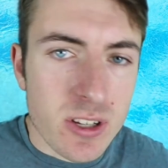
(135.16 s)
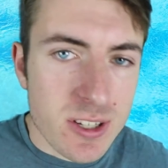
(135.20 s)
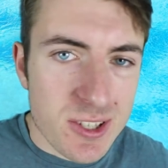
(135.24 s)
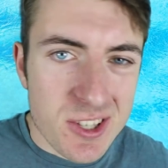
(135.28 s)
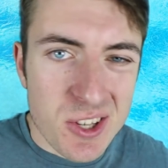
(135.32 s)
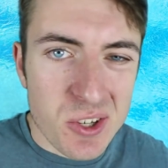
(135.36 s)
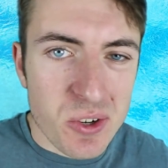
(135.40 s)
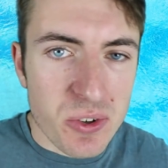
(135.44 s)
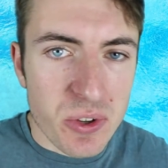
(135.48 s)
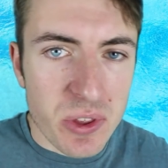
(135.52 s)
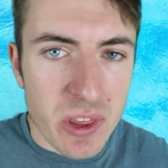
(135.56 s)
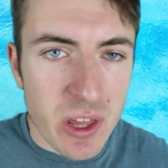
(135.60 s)

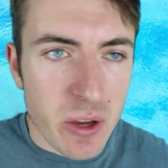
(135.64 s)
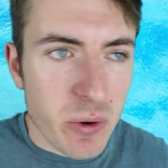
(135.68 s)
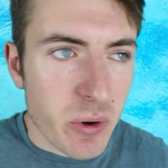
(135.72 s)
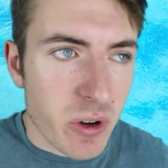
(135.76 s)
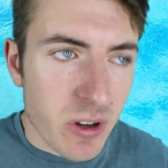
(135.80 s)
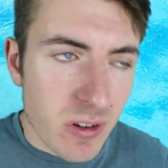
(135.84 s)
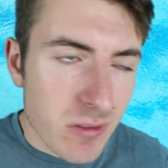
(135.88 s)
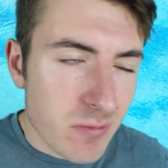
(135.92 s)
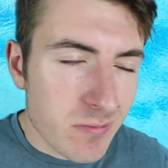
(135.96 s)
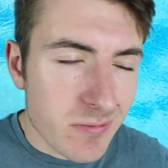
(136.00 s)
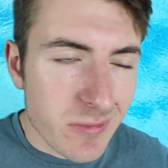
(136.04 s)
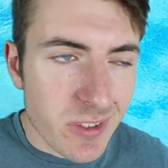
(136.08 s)
considering they
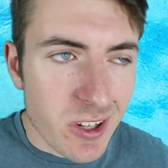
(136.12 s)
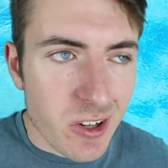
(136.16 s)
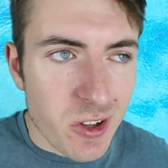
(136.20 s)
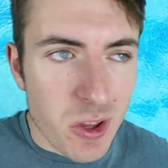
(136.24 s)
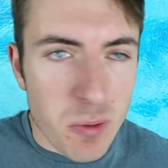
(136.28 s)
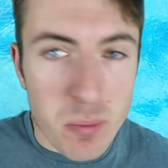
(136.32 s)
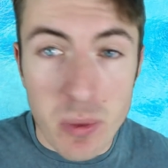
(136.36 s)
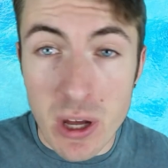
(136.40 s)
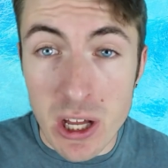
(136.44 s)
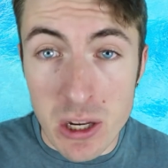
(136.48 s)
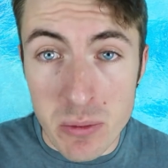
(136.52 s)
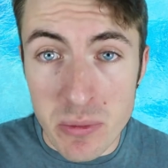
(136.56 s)
were near
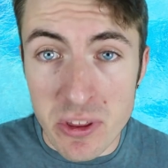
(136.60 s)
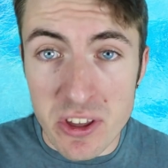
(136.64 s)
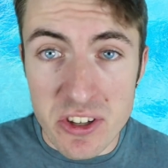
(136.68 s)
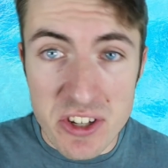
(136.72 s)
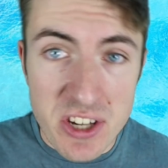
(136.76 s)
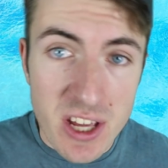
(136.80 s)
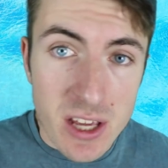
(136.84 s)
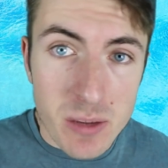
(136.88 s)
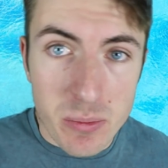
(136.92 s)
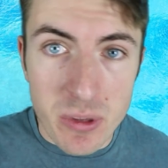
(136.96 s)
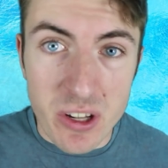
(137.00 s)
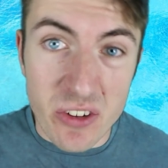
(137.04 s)
the bottom of the
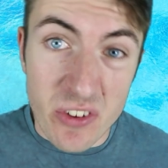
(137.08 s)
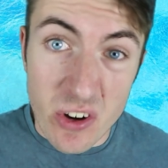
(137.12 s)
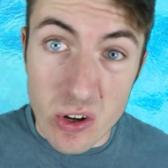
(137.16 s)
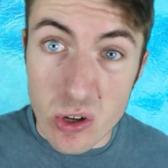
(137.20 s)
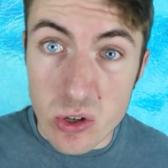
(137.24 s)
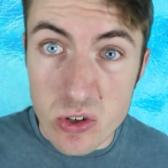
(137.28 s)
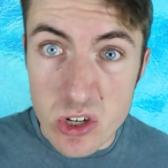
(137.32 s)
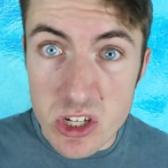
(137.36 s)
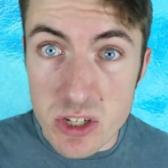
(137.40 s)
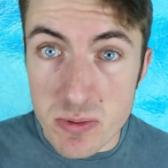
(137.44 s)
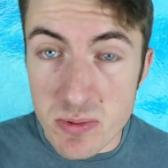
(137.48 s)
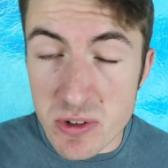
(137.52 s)
table
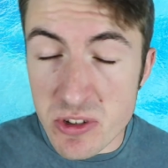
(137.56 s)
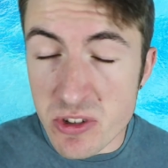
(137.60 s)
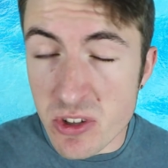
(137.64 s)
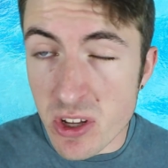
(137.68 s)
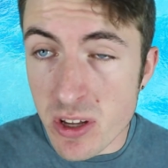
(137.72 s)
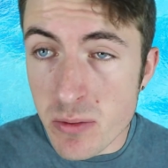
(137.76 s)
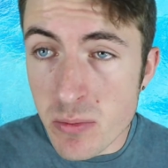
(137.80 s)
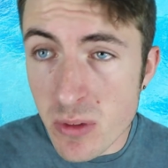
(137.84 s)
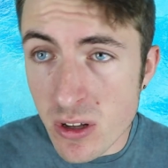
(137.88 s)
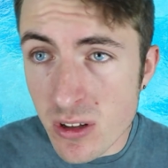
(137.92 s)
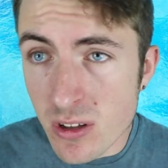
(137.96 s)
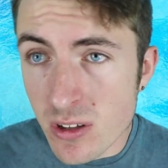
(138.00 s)
around Christmas
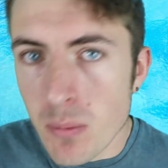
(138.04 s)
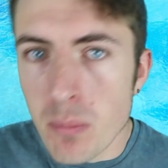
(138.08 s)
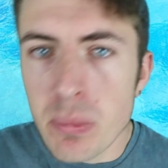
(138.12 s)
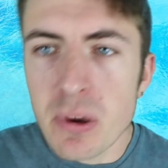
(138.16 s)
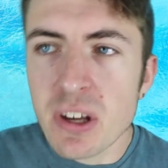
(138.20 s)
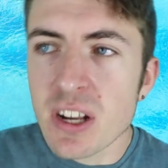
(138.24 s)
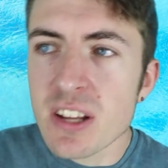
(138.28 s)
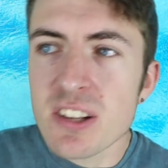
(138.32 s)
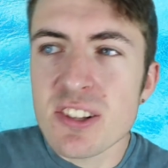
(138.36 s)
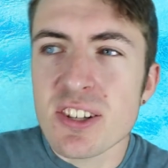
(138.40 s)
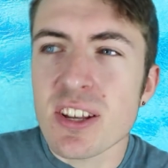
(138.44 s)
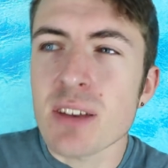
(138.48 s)
time.
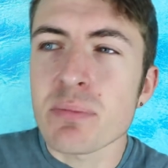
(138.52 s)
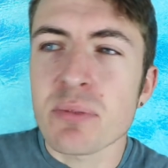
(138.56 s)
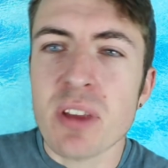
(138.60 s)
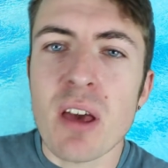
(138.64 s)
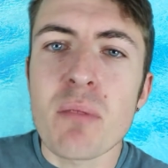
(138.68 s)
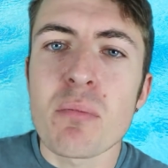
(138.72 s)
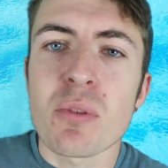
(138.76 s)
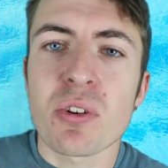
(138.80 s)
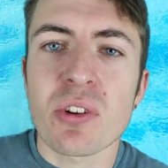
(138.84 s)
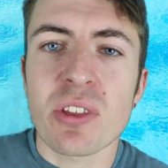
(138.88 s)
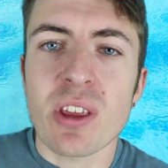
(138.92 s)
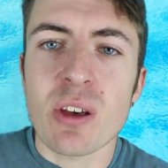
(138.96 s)
But in
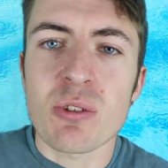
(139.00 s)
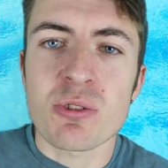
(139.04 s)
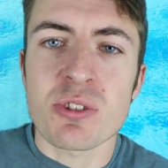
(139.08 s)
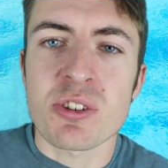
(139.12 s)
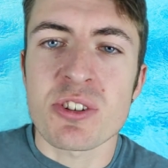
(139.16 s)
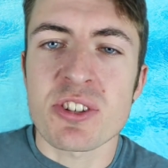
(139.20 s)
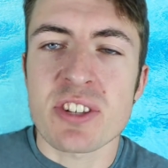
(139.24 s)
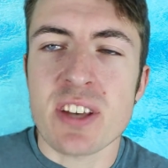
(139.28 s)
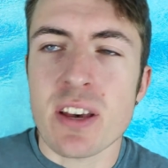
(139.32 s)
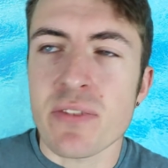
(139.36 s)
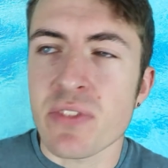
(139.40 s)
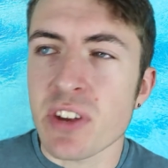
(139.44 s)
September
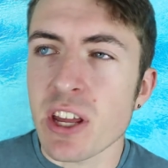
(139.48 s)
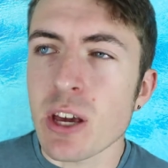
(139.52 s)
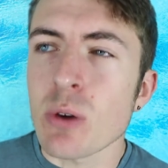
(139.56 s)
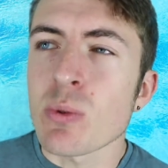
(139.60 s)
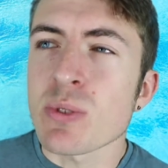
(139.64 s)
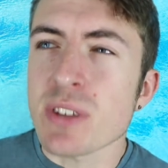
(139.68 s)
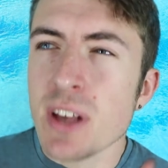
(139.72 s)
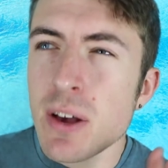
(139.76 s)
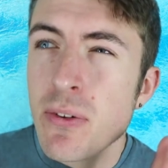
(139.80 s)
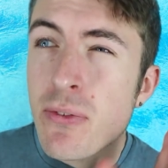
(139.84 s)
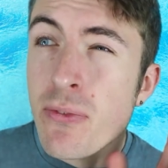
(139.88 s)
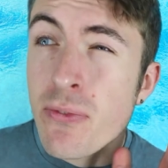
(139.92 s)
2007, it
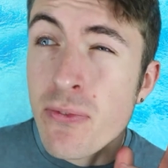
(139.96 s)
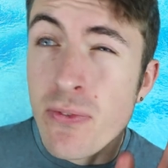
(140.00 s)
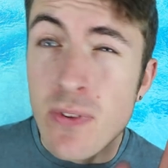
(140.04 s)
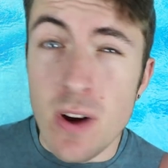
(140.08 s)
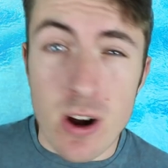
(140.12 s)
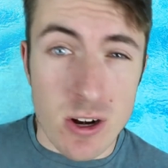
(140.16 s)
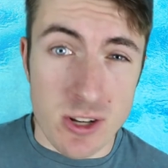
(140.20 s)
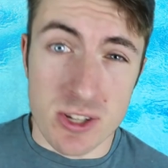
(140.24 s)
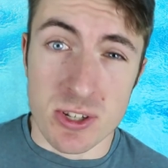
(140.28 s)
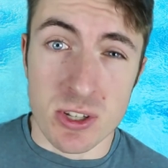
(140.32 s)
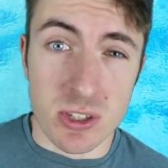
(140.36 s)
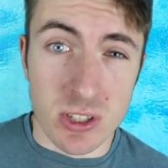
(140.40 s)
was a
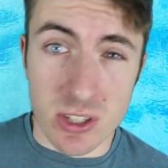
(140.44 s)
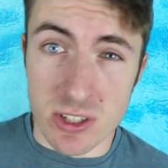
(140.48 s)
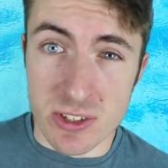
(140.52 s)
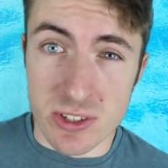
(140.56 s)
farcical